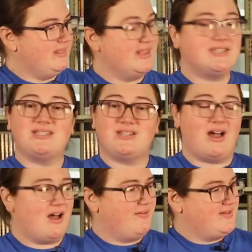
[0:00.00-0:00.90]
The
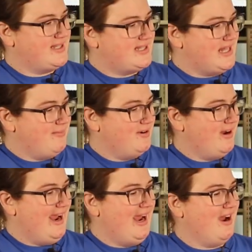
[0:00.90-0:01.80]
soft
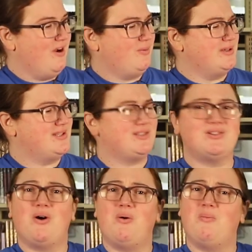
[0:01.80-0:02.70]
summer air was
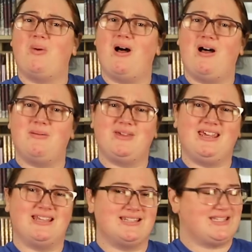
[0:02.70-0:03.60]
so
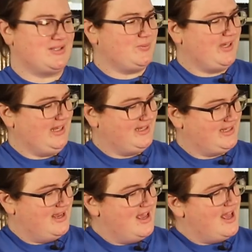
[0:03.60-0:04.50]
balmy and
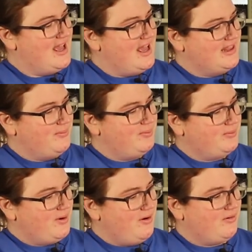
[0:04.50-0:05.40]
sweet, and the
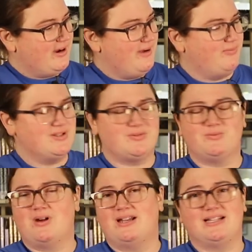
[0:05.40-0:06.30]
program was
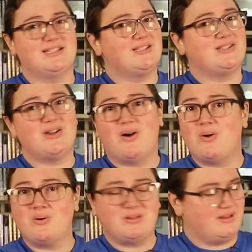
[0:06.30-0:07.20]
running so
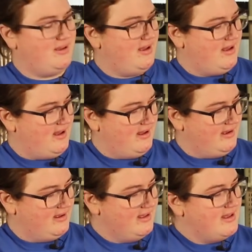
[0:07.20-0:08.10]

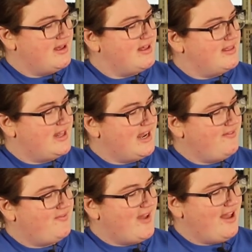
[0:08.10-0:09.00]
long that
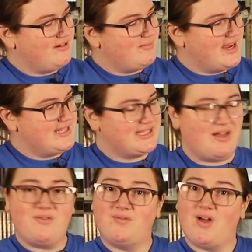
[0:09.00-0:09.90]
I found
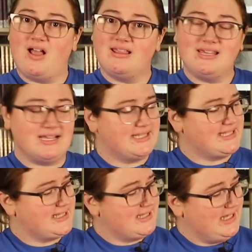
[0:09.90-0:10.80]
myself falling
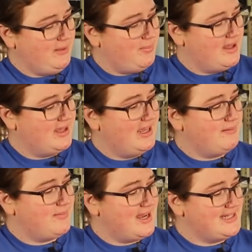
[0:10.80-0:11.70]
asleep
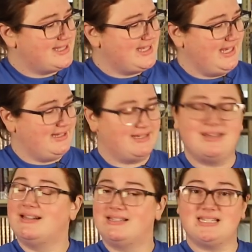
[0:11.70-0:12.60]
in my seat,
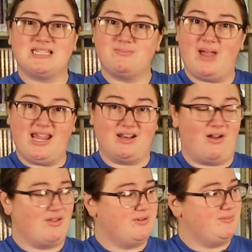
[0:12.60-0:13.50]
despite
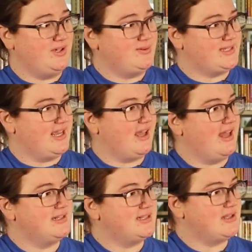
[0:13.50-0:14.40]
all the music
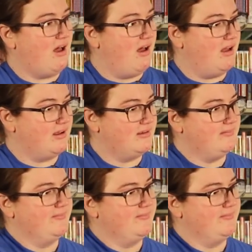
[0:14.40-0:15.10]
and song.